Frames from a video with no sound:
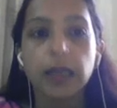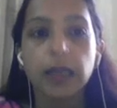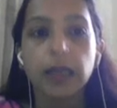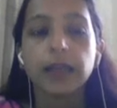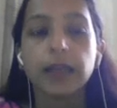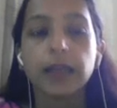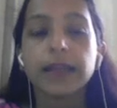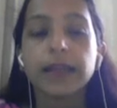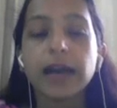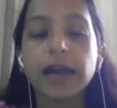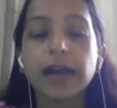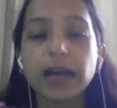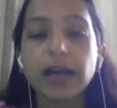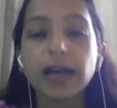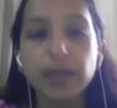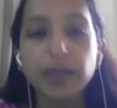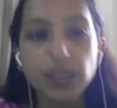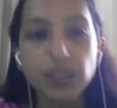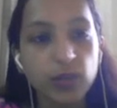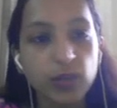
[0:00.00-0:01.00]
Now coming
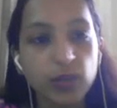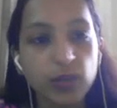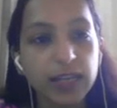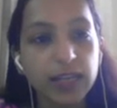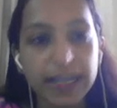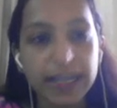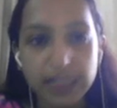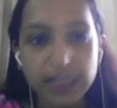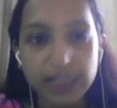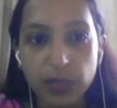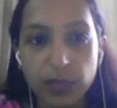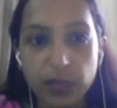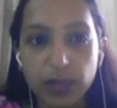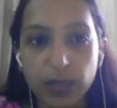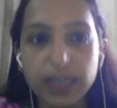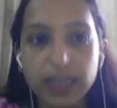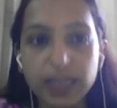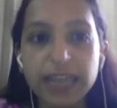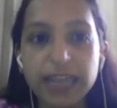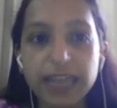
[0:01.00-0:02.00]
to the next theory,
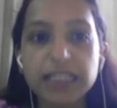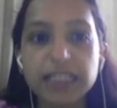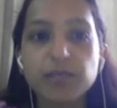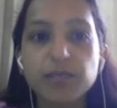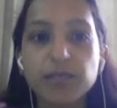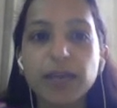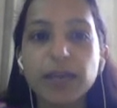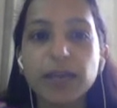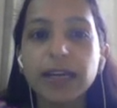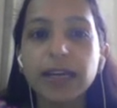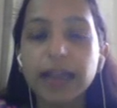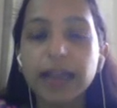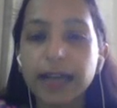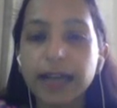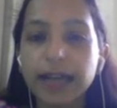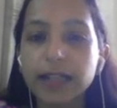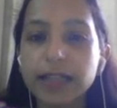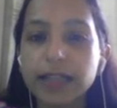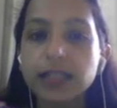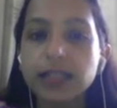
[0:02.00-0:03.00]
that is
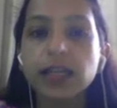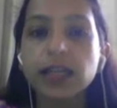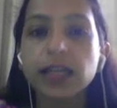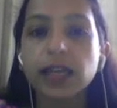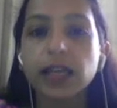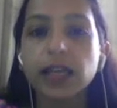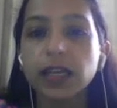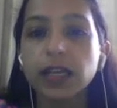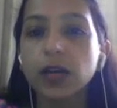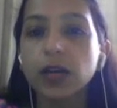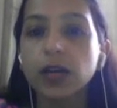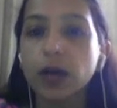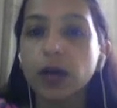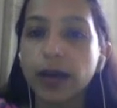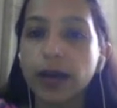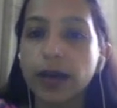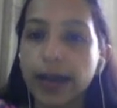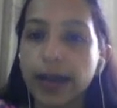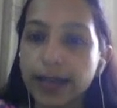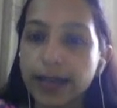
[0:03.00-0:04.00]
McGregor's theory
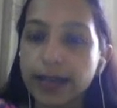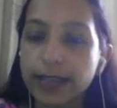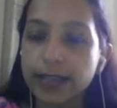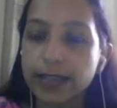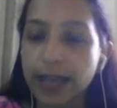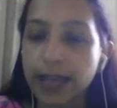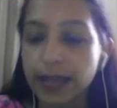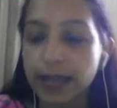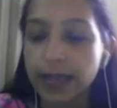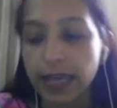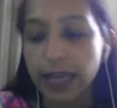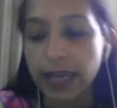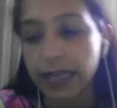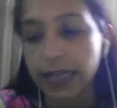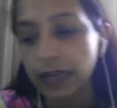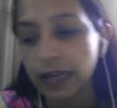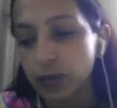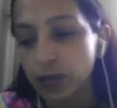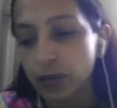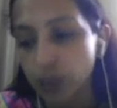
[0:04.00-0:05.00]
X and theory
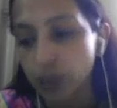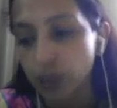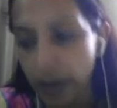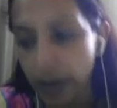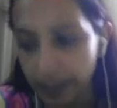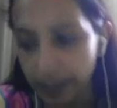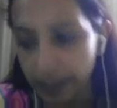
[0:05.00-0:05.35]
Y.